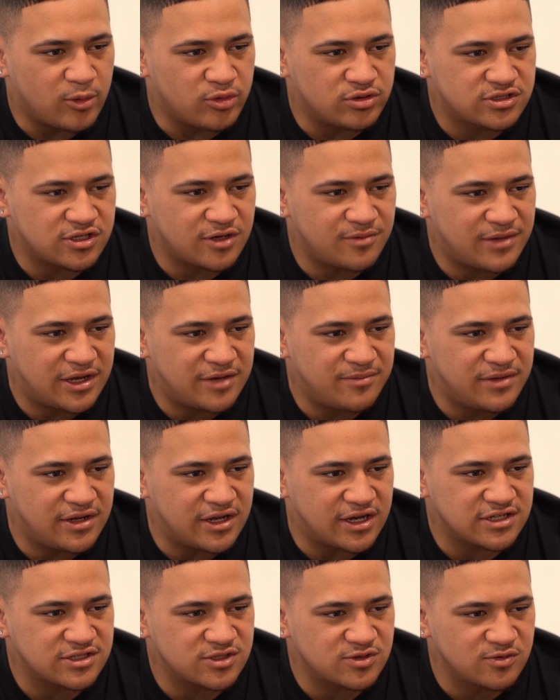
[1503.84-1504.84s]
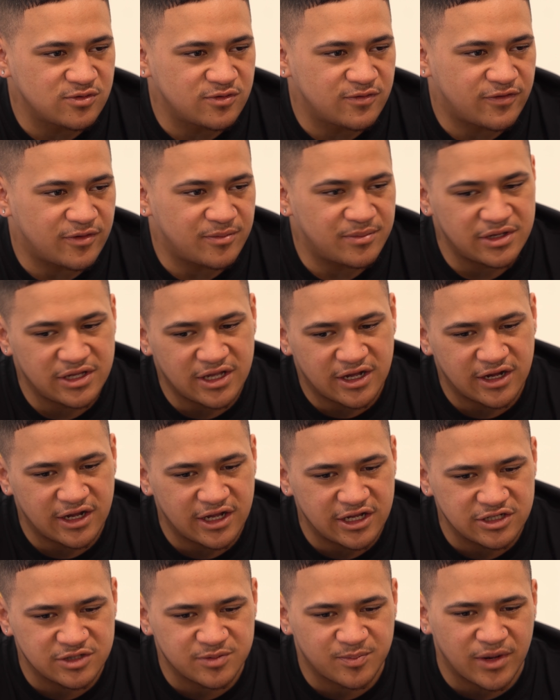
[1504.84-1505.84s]
Also made me hustle from a young
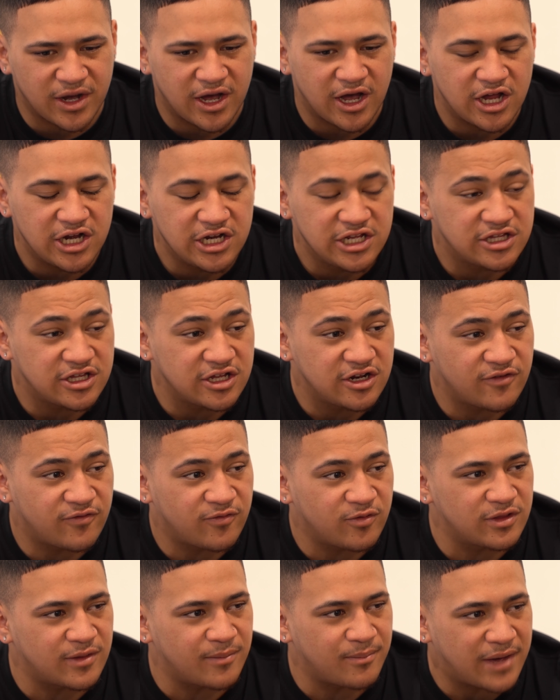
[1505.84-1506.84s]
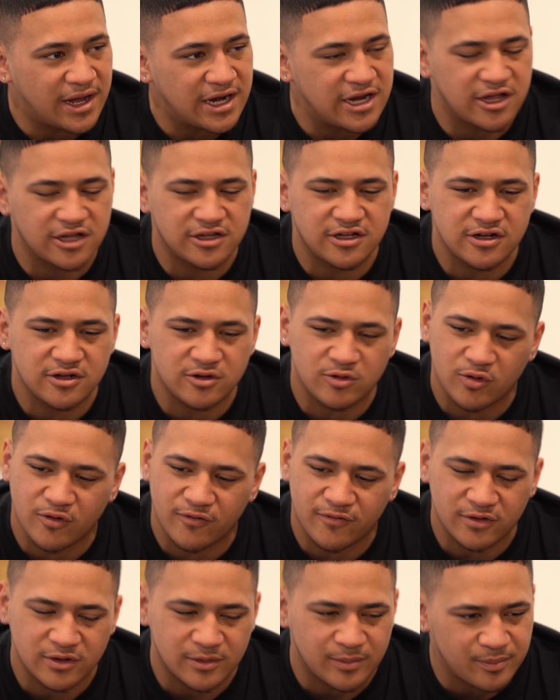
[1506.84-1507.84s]
age, but I only did it for the money. I didn't do
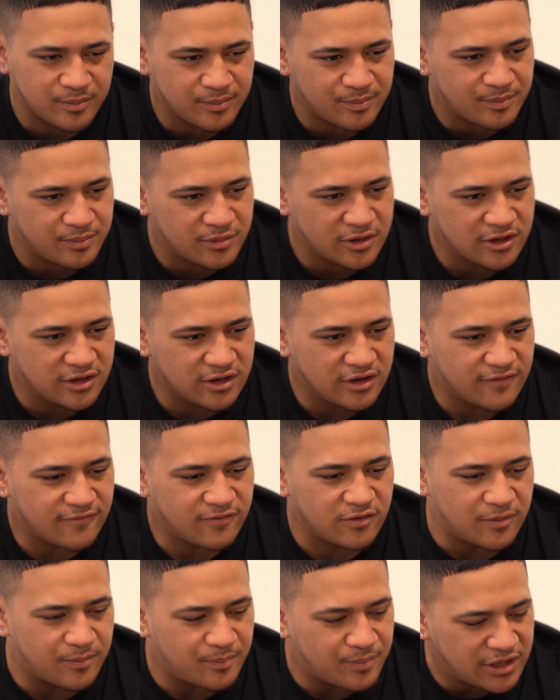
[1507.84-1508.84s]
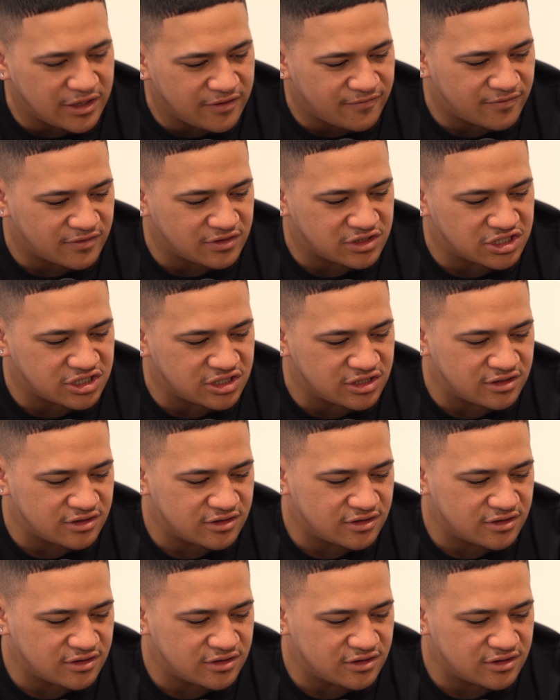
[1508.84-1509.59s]
it for the beef and shit.